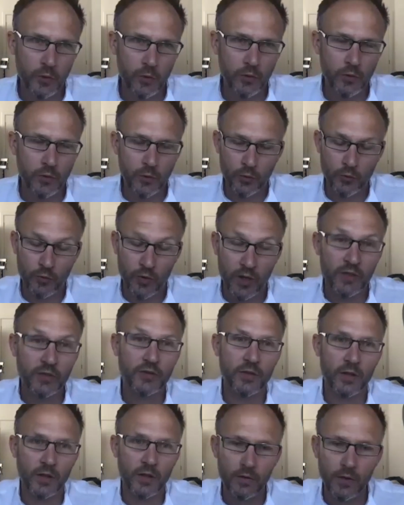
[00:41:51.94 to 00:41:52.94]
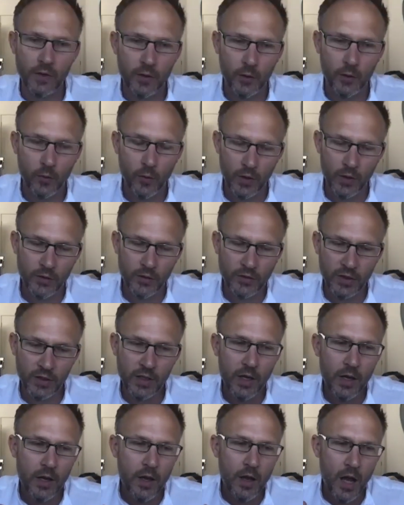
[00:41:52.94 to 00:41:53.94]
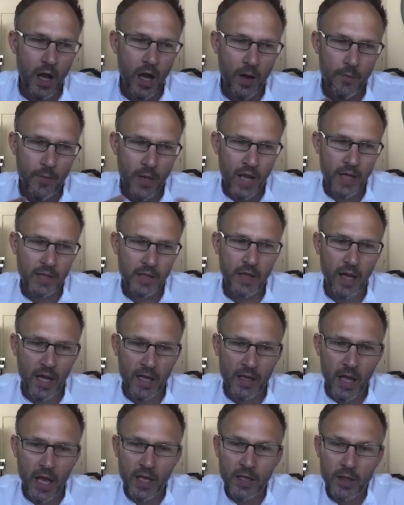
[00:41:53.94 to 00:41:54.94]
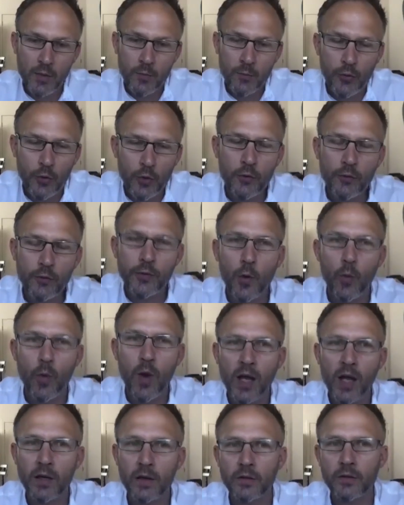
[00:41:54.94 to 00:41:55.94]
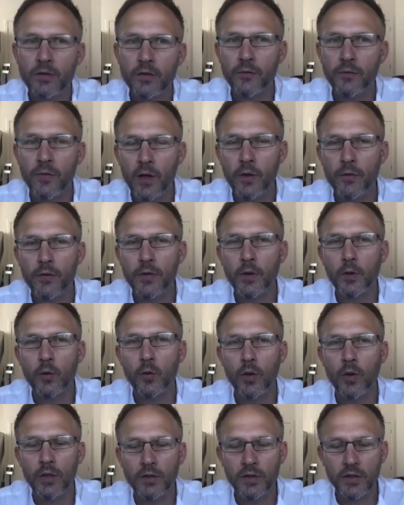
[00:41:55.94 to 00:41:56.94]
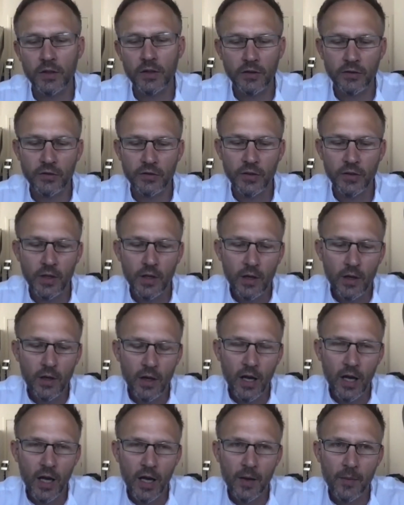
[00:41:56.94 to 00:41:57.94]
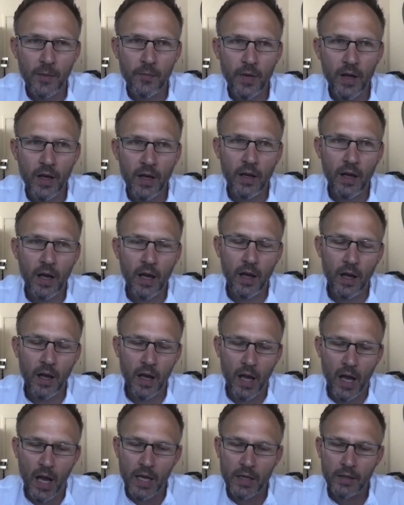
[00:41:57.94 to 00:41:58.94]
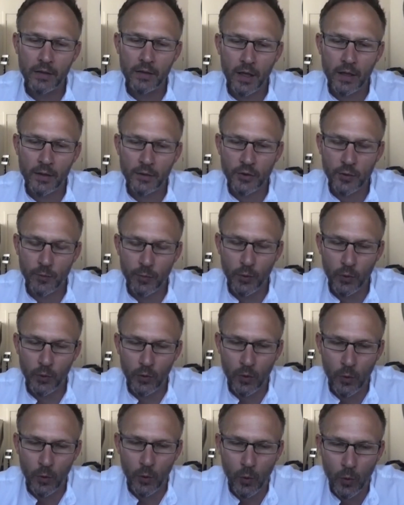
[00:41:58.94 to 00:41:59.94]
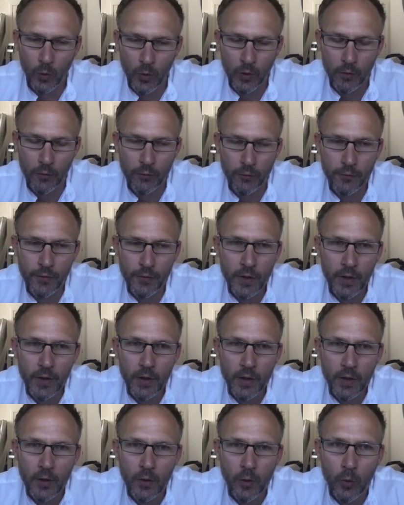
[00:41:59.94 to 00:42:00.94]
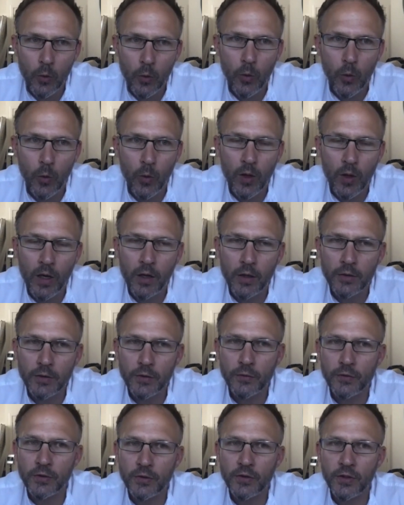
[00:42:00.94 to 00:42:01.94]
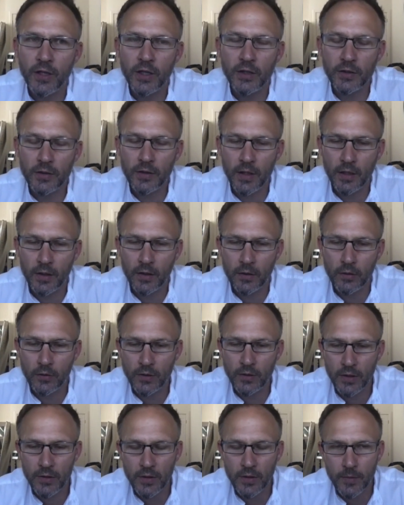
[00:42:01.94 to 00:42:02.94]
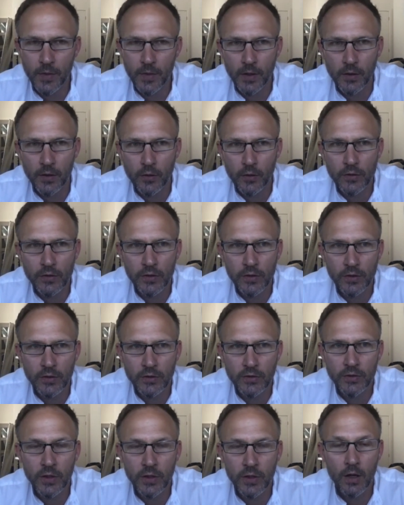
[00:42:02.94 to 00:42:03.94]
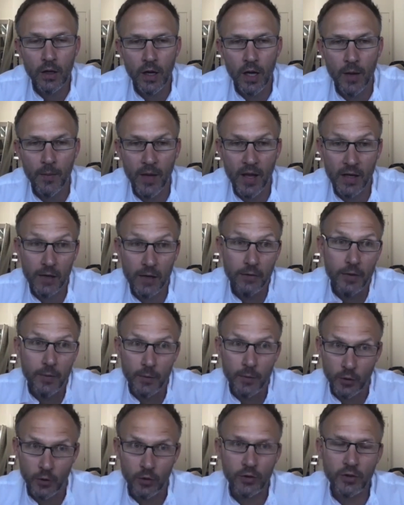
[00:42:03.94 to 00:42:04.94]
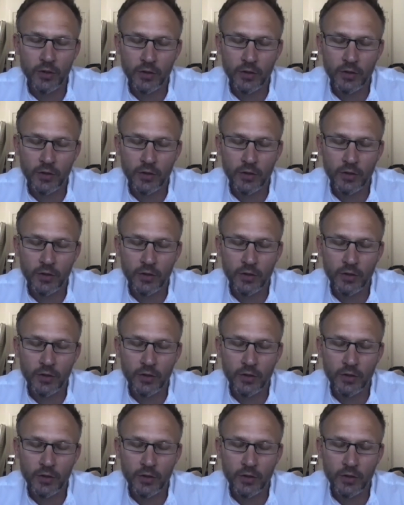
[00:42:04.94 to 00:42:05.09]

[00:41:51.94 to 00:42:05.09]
address the inequality and improve the awareness of health inequalities and support all areas of society, and that includes ethnic minorities and ethnic majorities